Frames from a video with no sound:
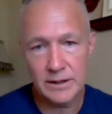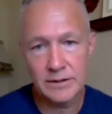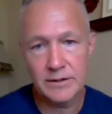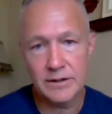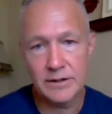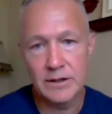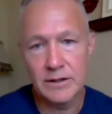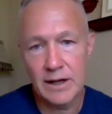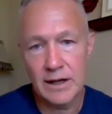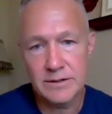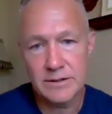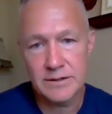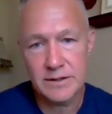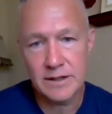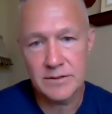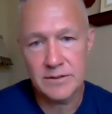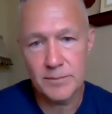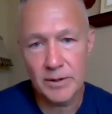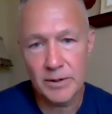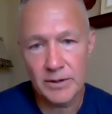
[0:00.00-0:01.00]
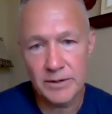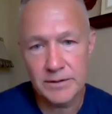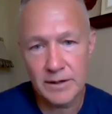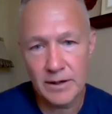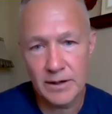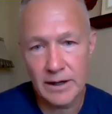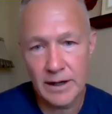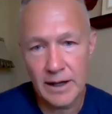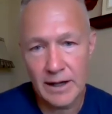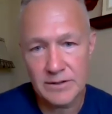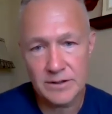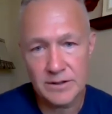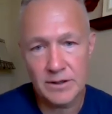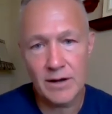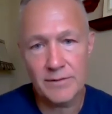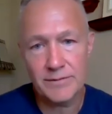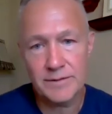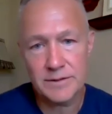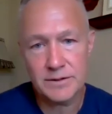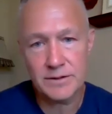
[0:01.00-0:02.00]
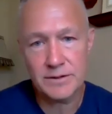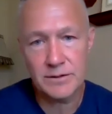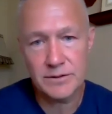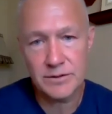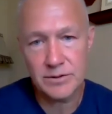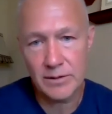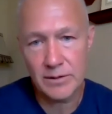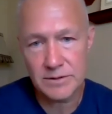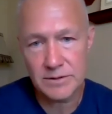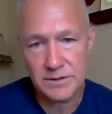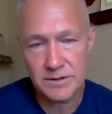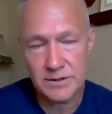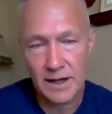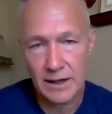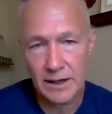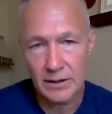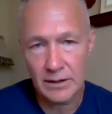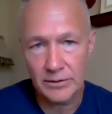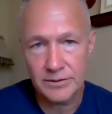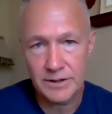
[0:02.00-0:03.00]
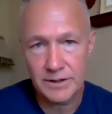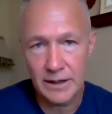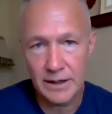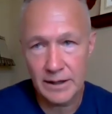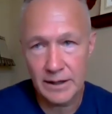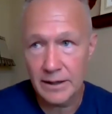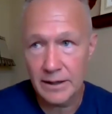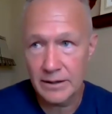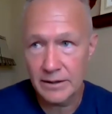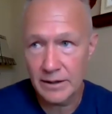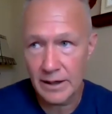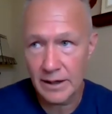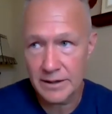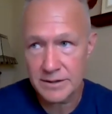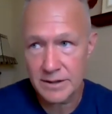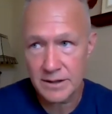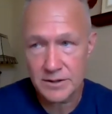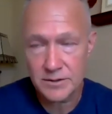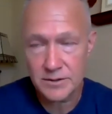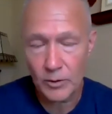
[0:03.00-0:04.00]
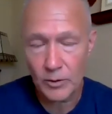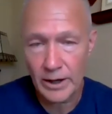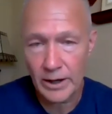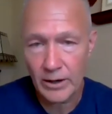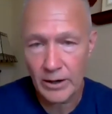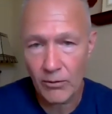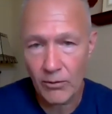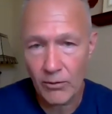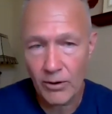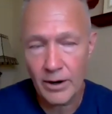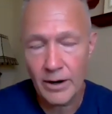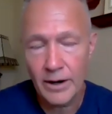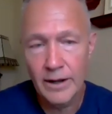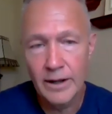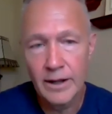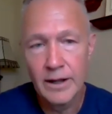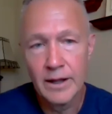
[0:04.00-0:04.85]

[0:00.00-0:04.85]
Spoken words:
into the United States military as an officer. So I was a second lieutenant in the United States Marine Corps.